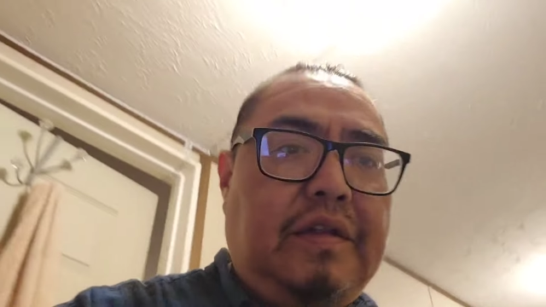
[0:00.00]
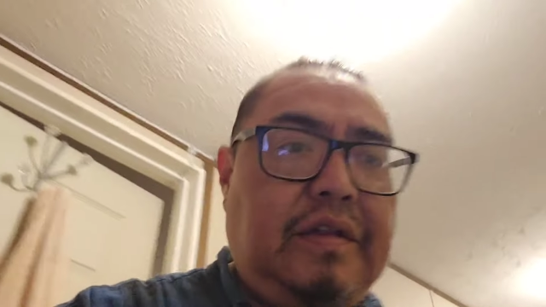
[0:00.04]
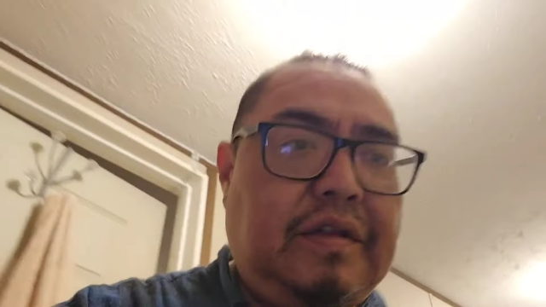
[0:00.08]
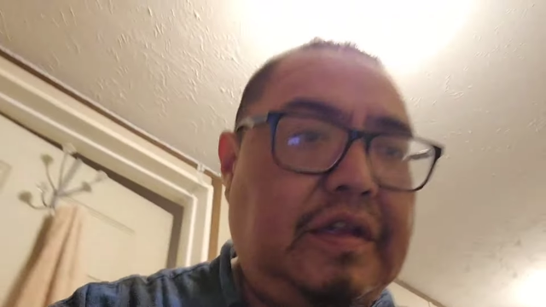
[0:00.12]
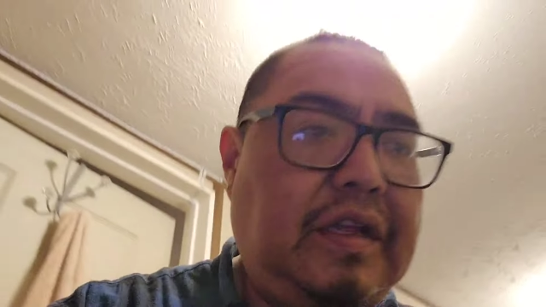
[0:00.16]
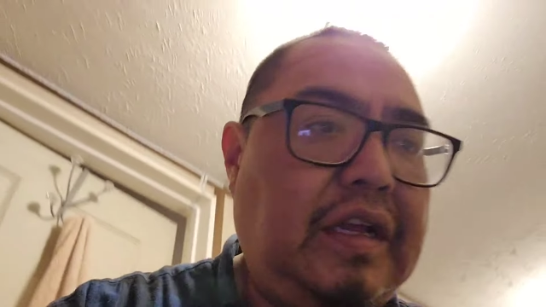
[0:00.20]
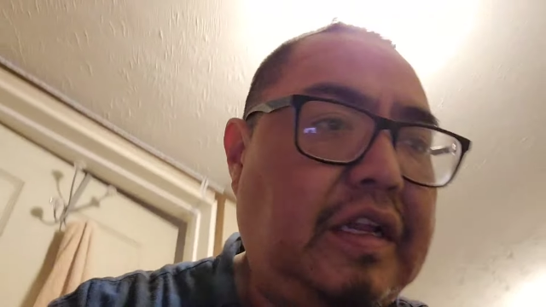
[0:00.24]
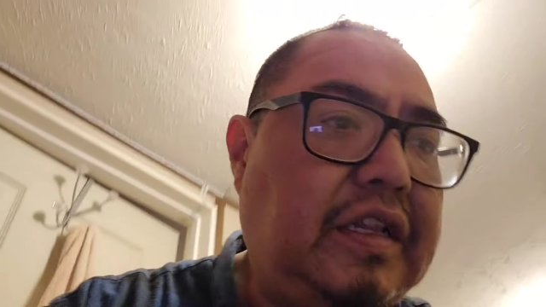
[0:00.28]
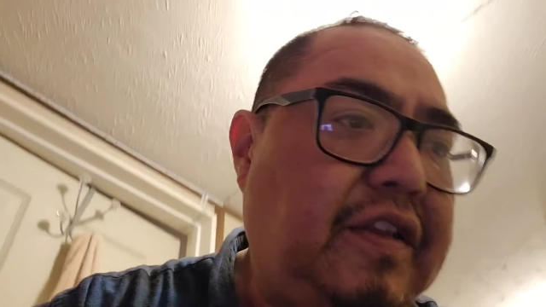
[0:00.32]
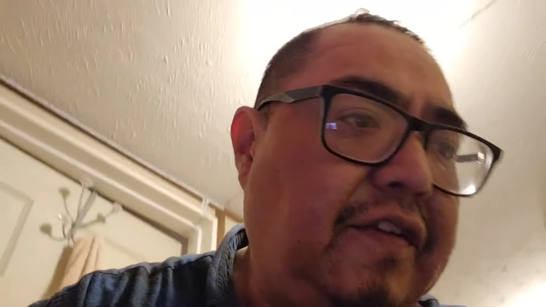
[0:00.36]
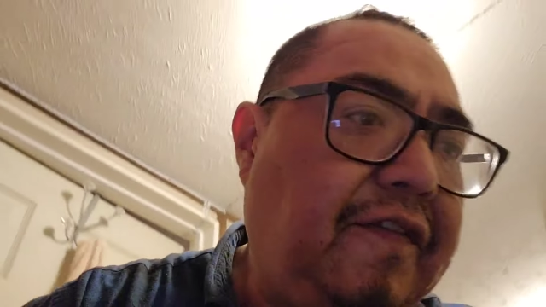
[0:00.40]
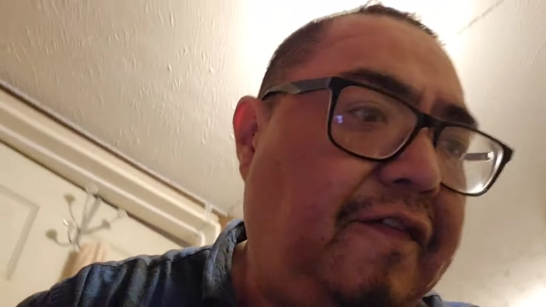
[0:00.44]

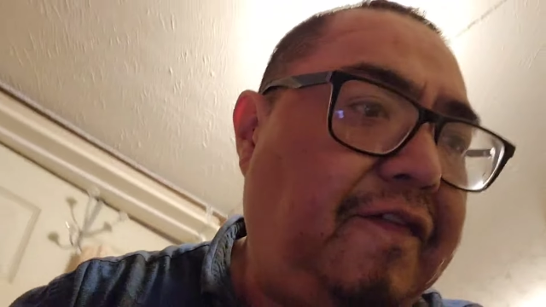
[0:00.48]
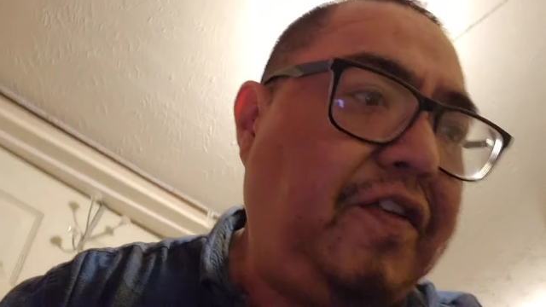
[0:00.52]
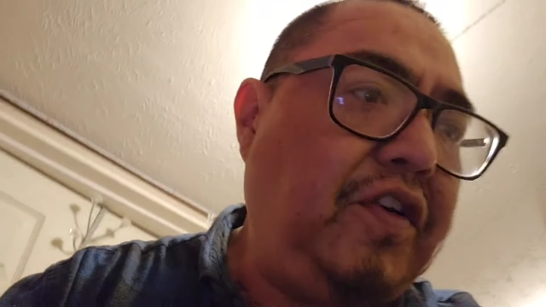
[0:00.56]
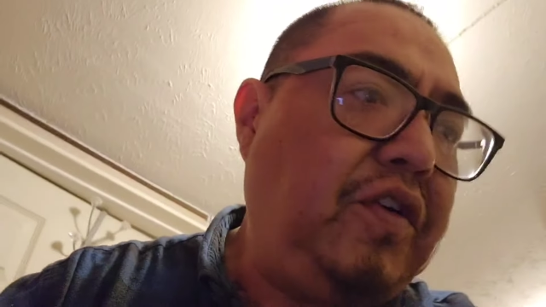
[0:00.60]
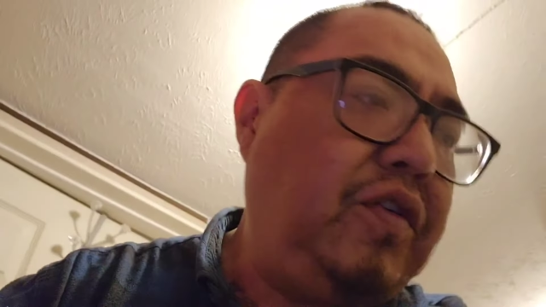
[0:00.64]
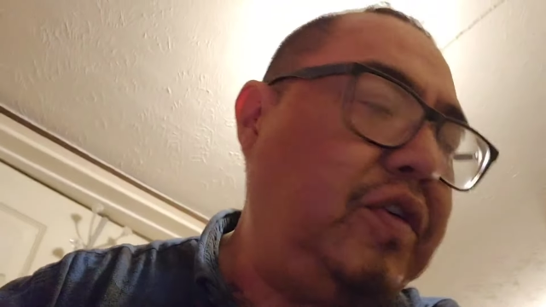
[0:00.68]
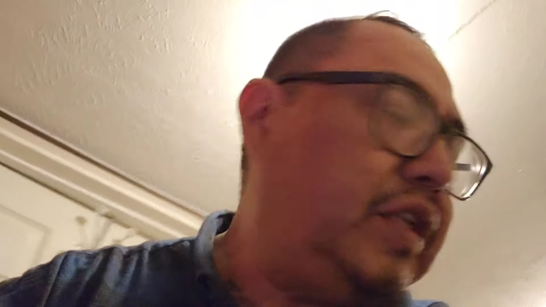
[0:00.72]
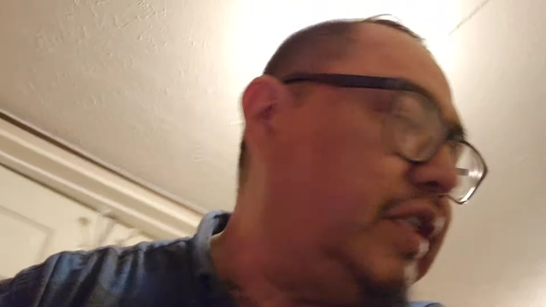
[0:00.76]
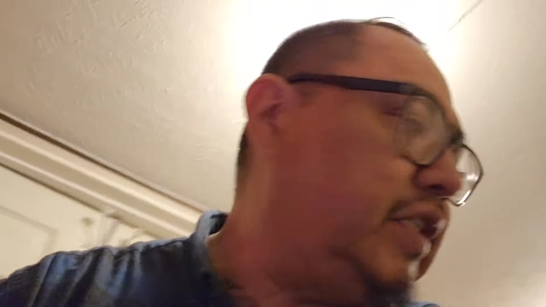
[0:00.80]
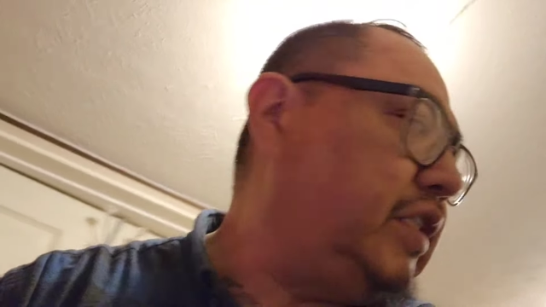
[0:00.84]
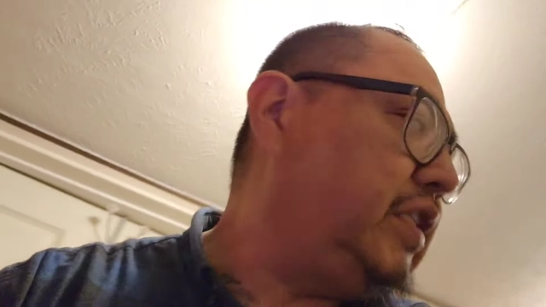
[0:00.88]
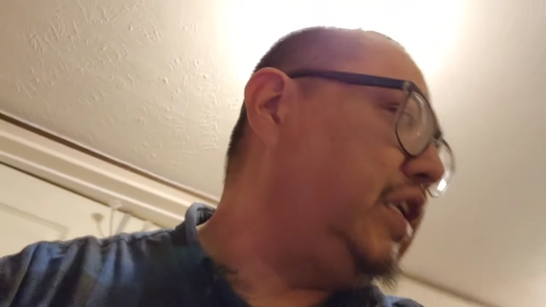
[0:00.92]
that the
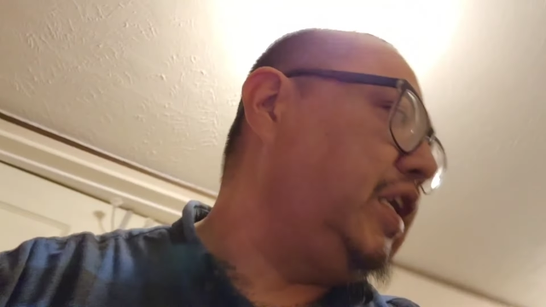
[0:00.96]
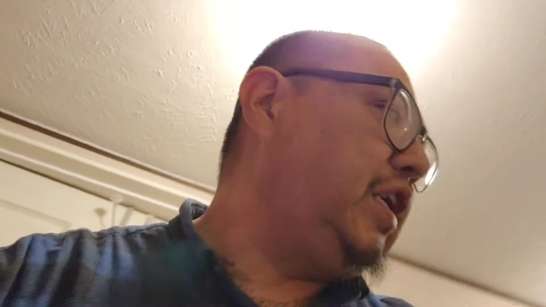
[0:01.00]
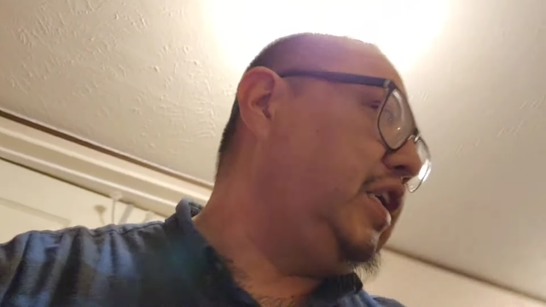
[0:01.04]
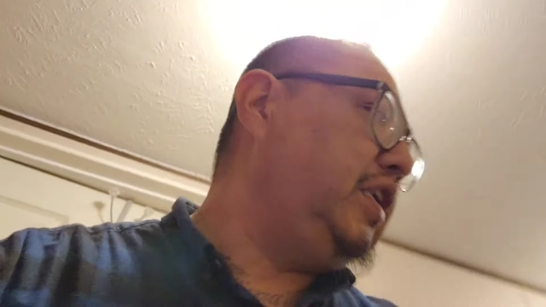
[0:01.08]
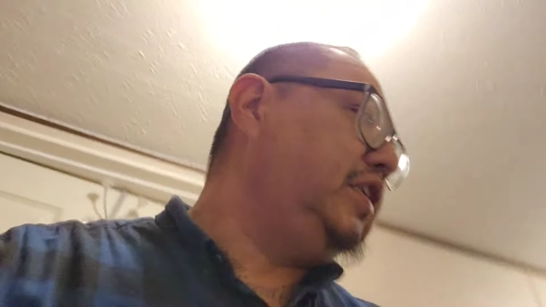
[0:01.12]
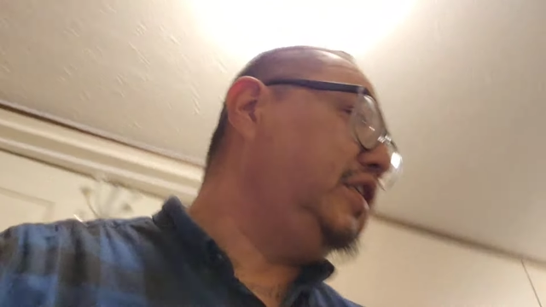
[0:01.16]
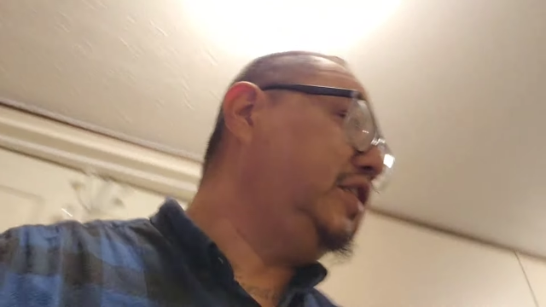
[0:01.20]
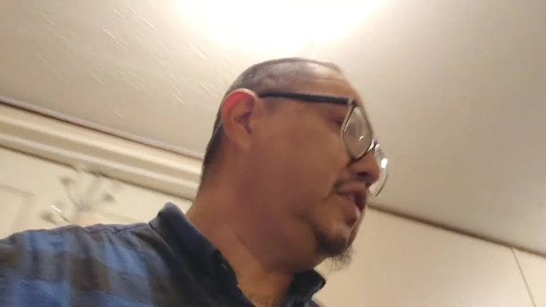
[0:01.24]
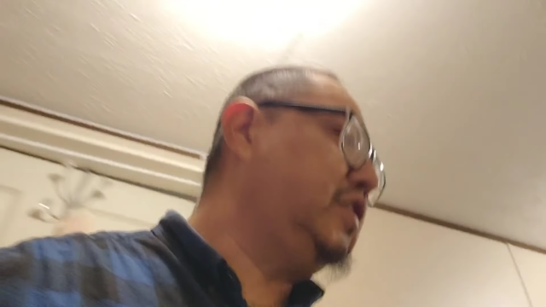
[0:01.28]
food is done,